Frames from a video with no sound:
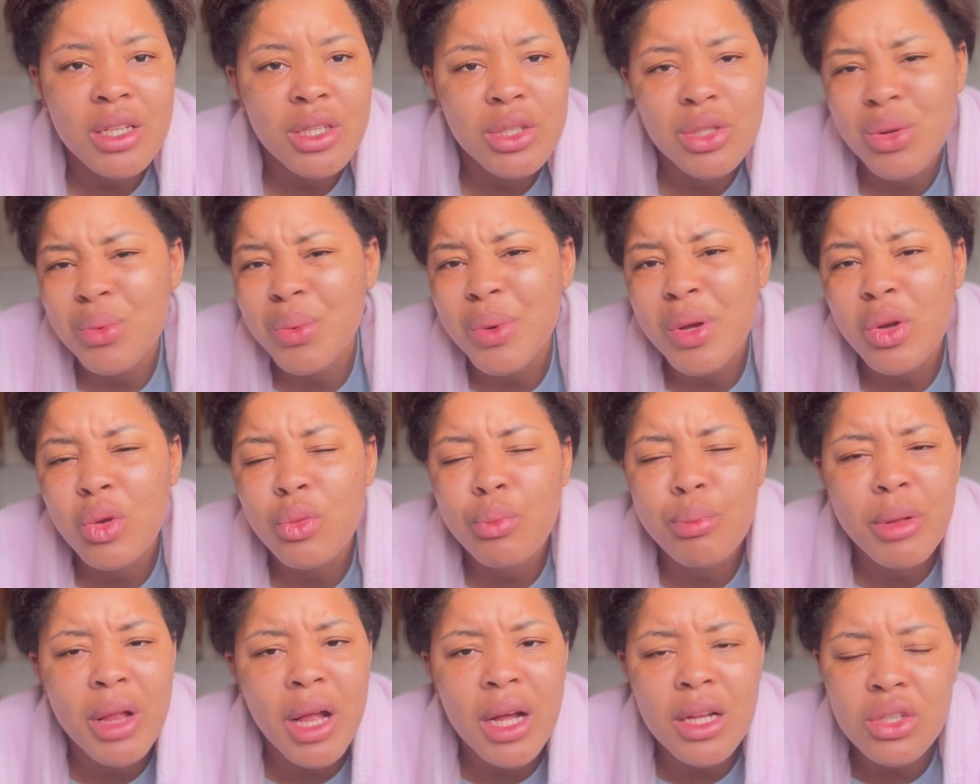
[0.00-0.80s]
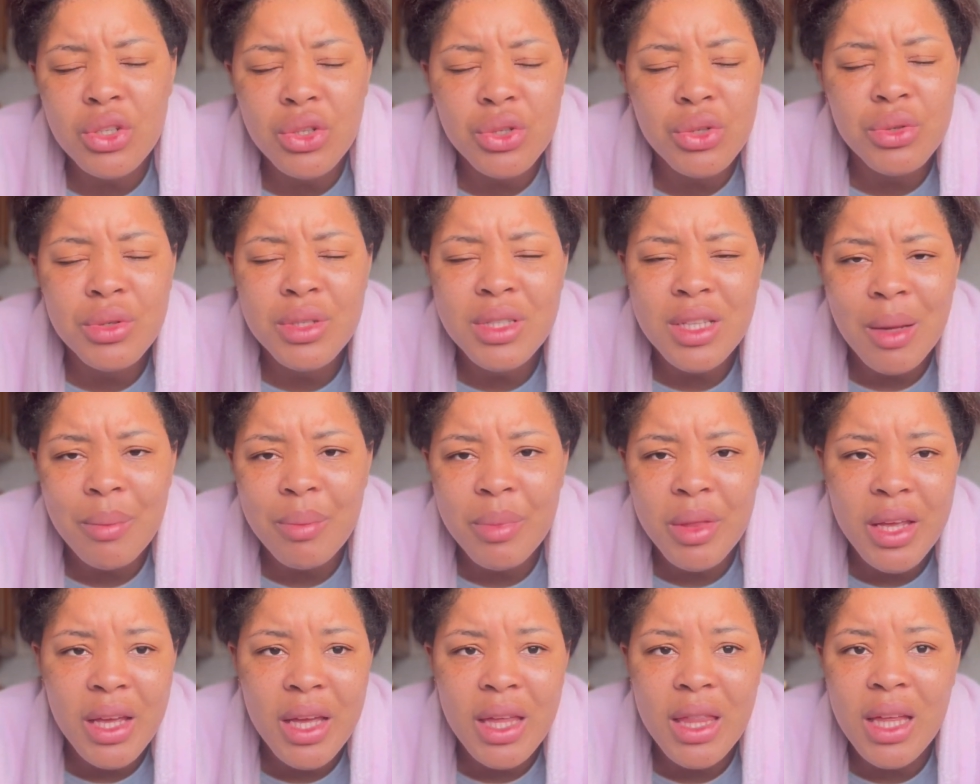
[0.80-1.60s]
So we could plan to do
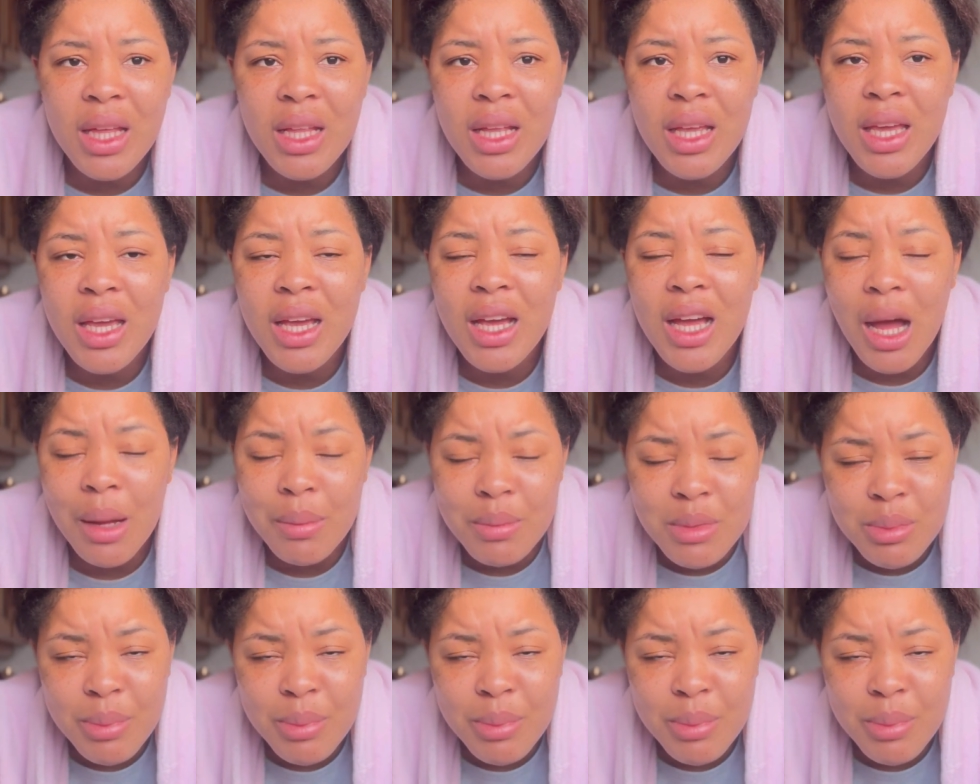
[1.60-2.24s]
something and then he comes